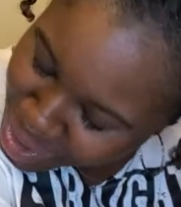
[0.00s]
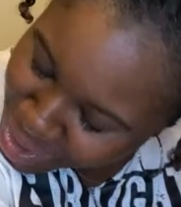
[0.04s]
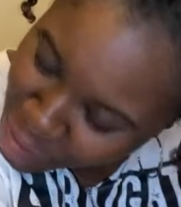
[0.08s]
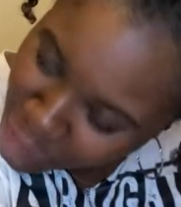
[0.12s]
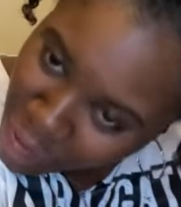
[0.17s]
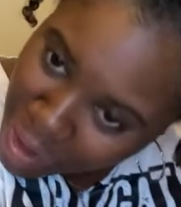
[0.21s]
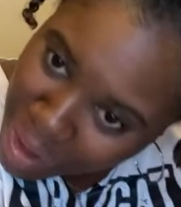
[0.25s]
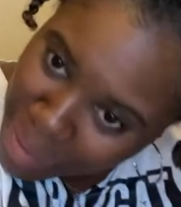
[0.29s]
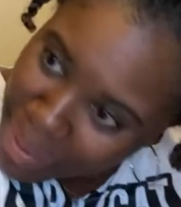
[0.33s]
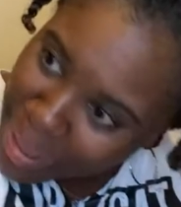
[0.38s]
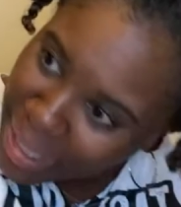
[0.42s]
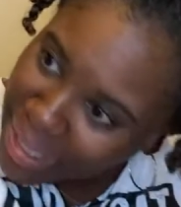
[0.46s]

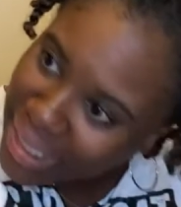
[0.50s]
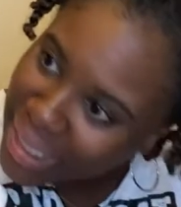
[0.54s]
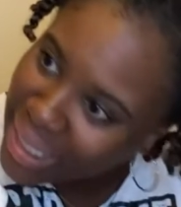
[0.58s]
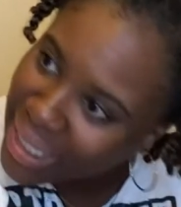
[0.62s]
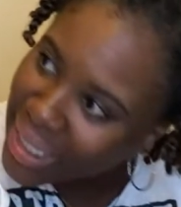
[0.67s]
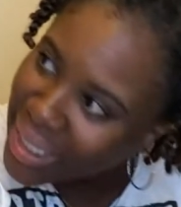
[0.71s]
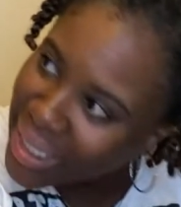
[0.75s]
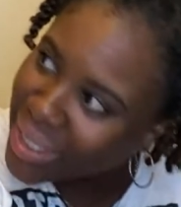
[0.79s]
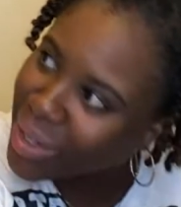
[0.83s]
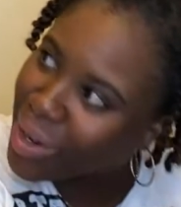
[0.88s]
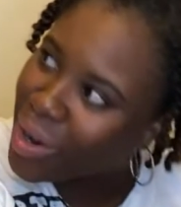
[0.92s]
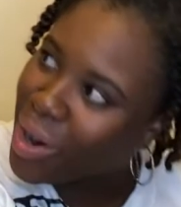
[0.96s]
We be sitting
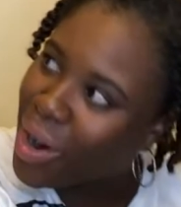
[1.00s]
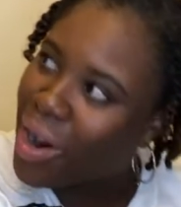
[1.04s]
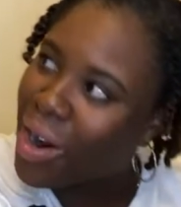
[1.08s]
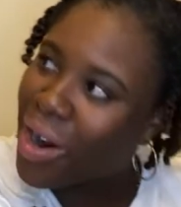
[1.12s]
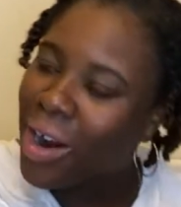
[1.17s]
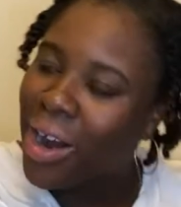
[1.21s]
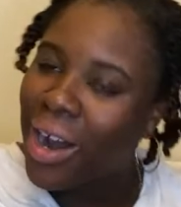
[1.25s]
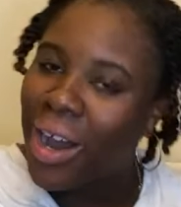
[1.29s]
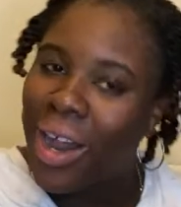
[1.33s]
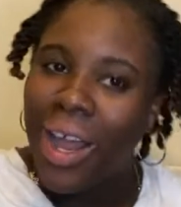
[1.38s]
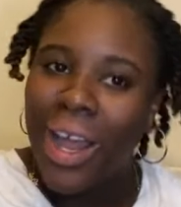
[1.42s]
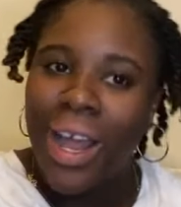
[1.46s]
in the
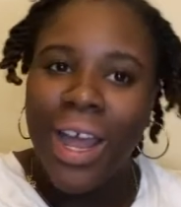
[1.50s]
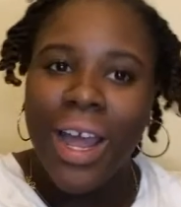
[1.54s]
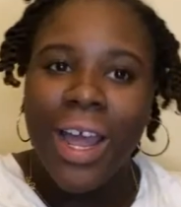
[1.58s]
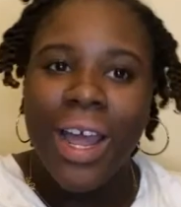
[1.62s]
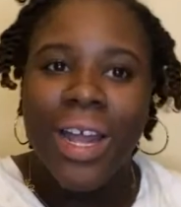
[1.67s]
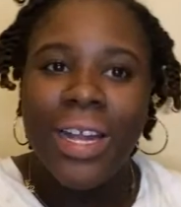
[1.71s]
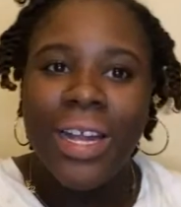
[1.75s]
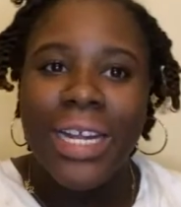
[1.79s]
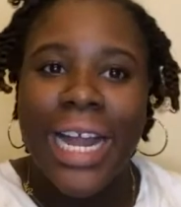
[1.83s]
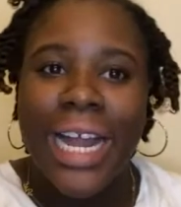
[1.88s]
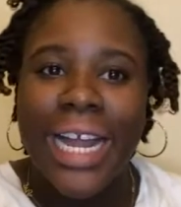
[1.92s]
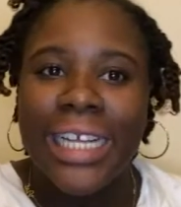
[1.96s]
car.
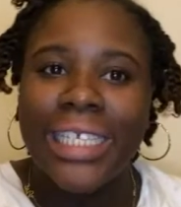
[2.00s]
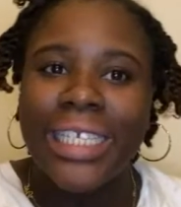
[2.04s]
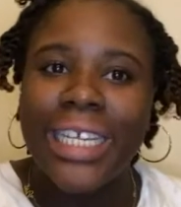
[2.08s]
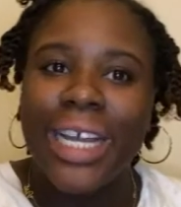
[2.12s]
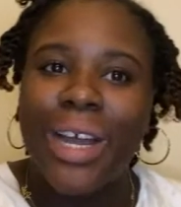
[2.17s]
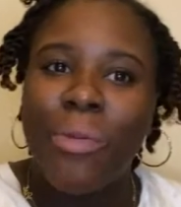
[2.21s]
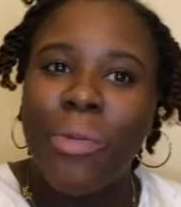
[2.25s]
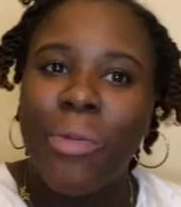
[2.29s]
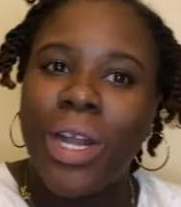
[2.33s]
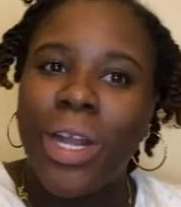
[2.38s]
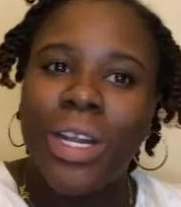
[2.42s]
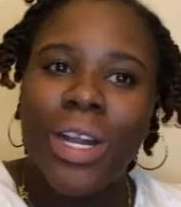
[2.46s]
Next
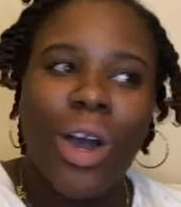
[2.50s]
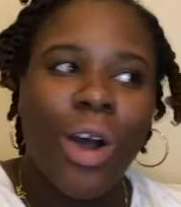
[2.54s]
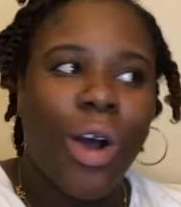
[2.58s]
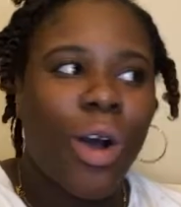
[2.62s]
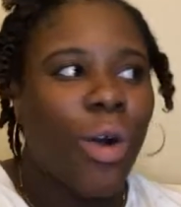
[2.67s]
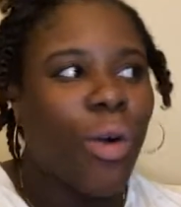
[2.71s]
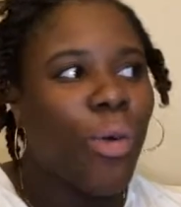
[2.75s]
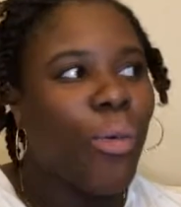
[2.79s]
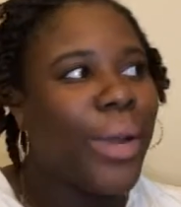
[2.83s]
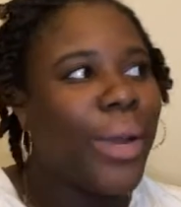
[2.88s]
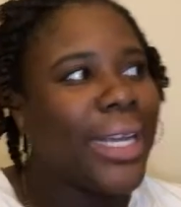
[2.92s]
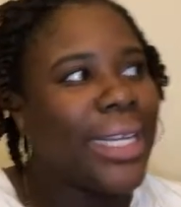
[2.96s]
thing we
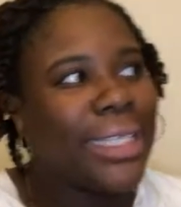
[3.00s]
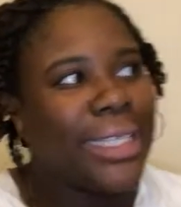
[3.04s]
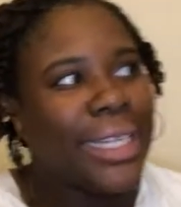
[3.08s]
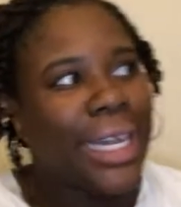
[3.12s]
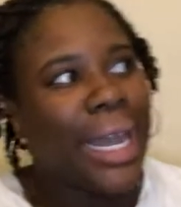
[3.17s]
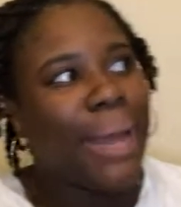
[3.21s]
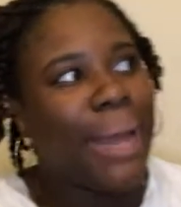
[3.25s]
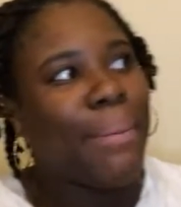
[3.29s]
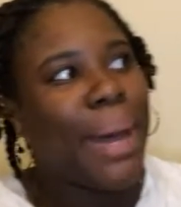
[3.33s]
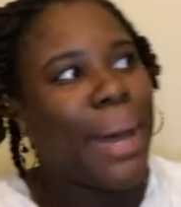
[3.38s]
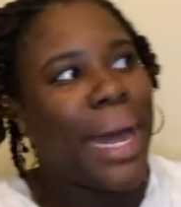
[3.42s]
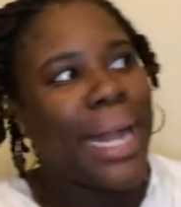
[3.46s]
know, we
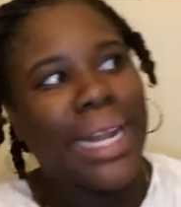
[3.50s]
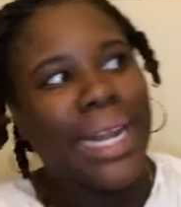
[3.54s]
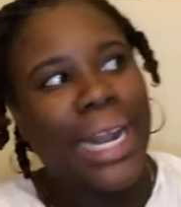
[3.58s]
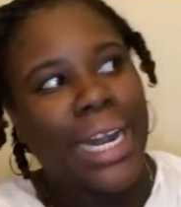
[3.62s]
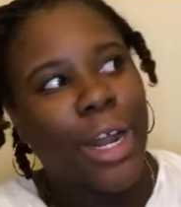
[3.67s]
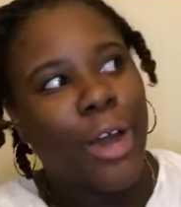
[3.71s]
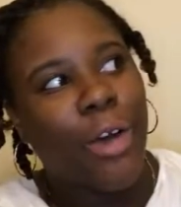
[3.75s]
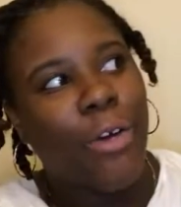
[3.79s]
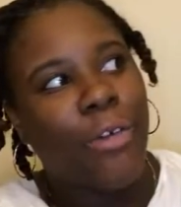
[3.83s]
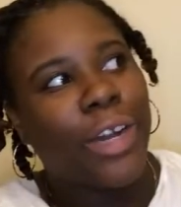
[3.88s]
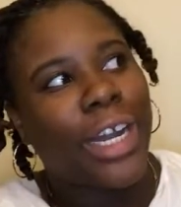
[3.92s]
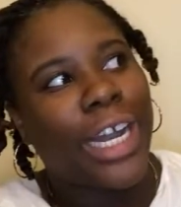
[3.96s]
send my daddy
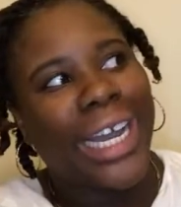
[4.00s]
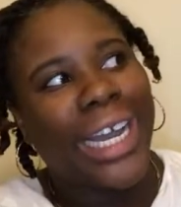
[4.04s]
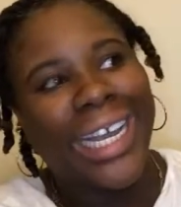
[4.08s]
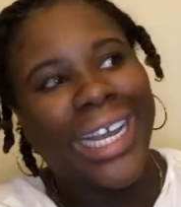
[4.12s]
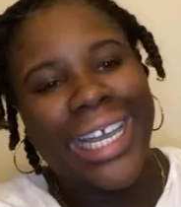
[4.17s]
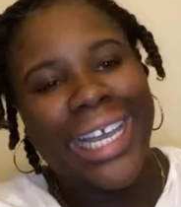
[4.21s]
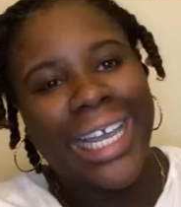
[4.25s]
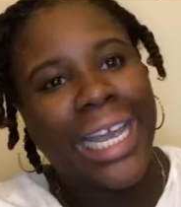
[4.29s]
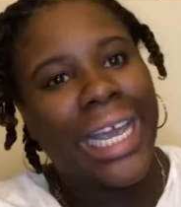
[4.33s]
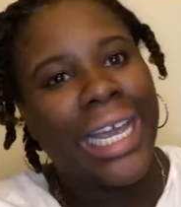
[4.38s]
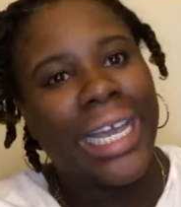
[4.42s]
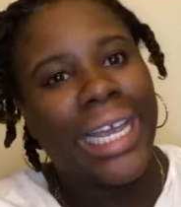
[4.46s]
over there
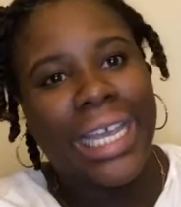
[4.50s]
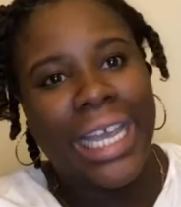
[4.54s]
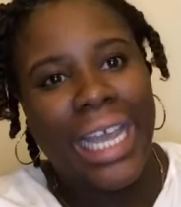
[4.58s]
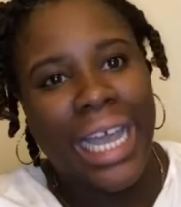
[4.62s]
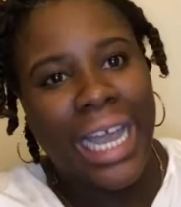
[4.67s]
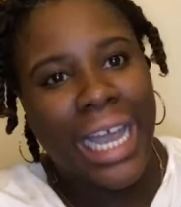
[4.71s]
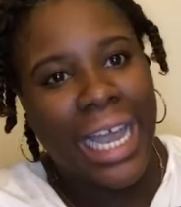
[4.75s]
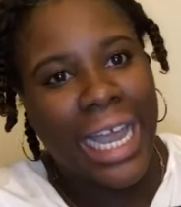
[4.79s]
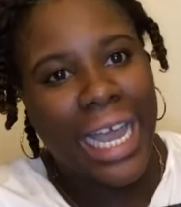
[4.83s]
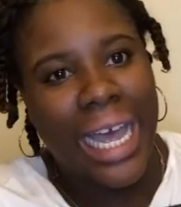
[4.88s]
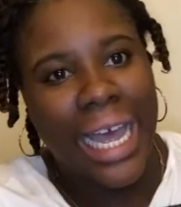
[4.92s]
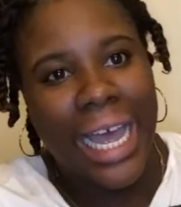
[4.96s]

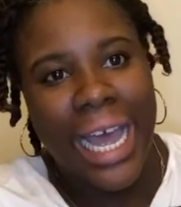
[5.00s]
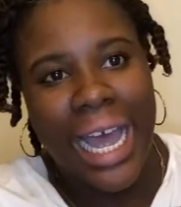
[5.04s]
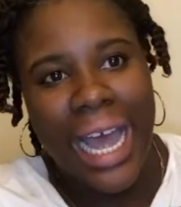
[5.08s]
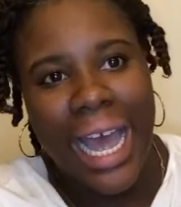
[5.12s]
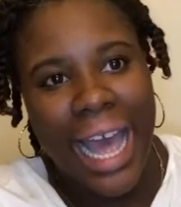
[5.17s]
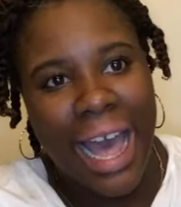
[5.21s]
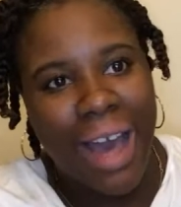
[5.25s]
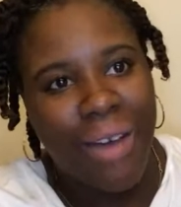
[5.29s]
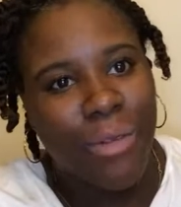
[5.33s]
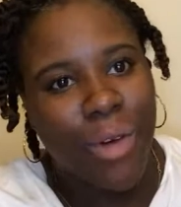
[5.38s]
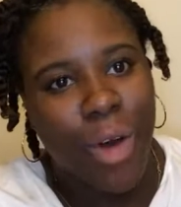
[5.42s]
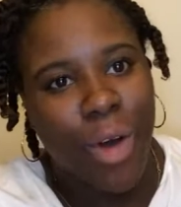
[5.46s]
kikiing and
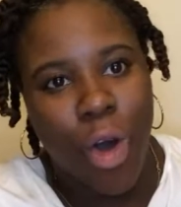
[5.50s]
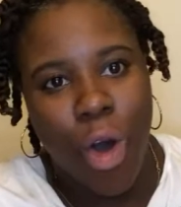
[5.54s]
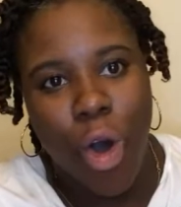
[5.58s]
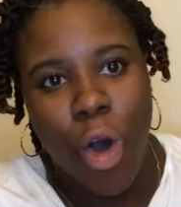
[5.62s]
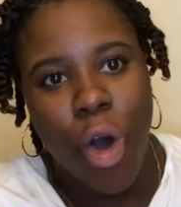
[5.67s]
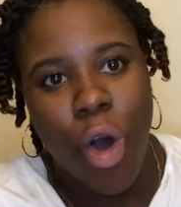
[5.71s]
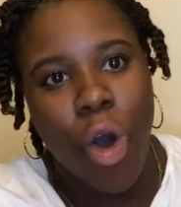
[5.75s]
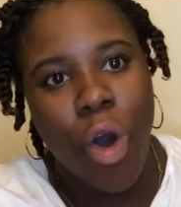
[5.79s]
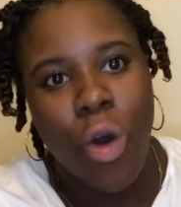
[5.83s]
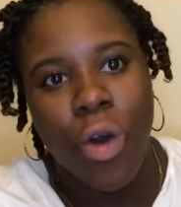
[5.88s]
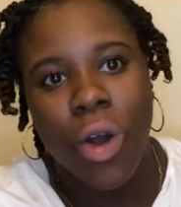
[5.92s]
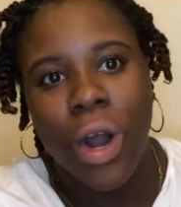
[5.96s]
have a
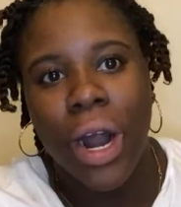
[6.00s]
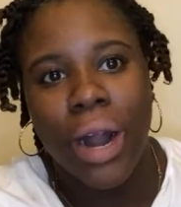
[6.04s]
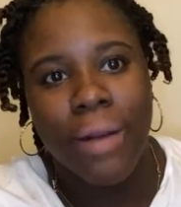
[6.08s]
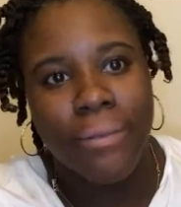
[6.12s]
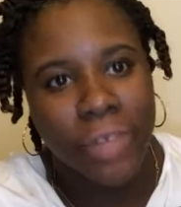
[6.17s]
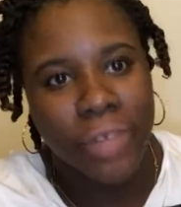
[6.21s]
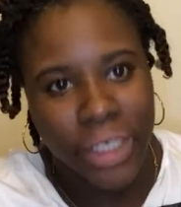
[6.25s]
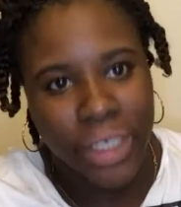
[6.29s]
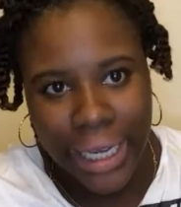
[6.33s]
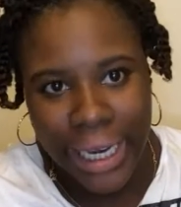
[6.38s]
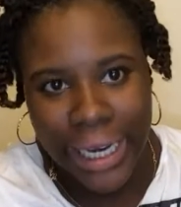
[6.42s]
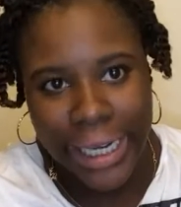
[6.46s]
whole
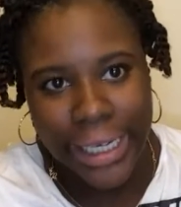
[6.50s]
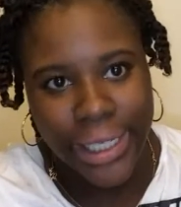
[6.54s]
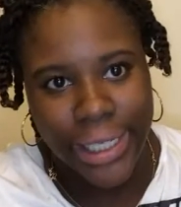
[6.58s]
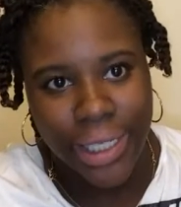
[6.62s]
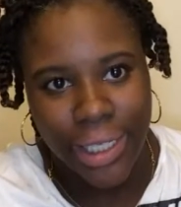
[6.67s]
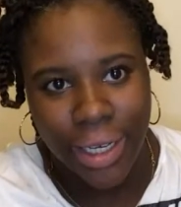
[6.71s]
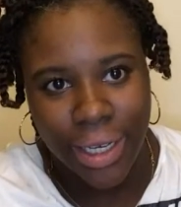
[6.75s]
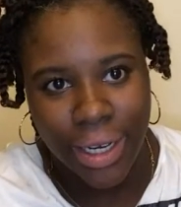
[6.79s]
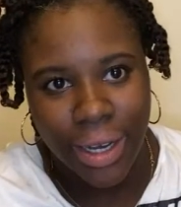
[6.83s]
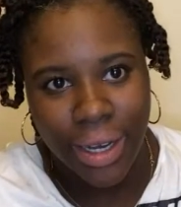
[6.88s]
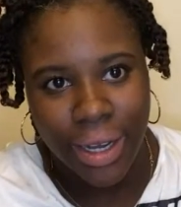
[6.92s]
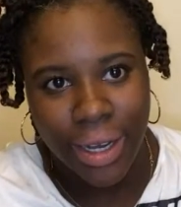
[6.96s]
conversation.